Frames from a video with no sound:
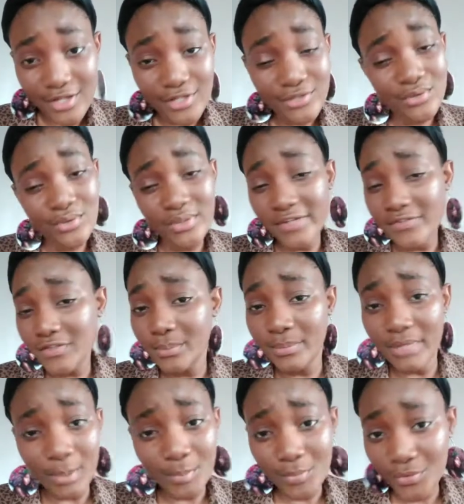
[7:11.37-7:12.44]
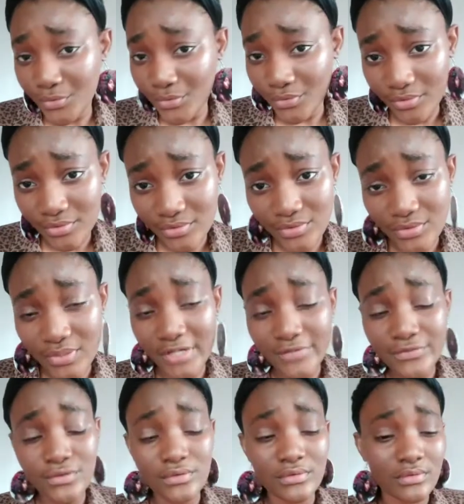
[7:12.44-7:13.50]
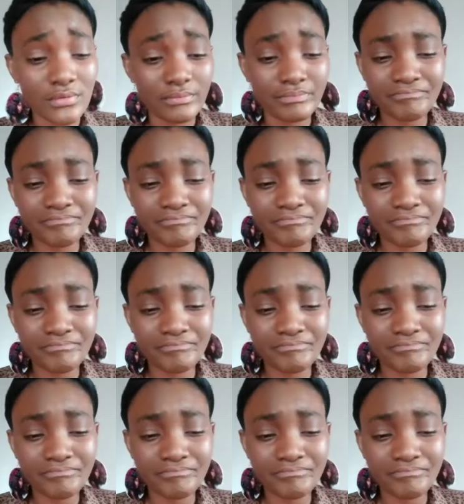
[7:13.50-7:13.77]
So you have to buy products, you have to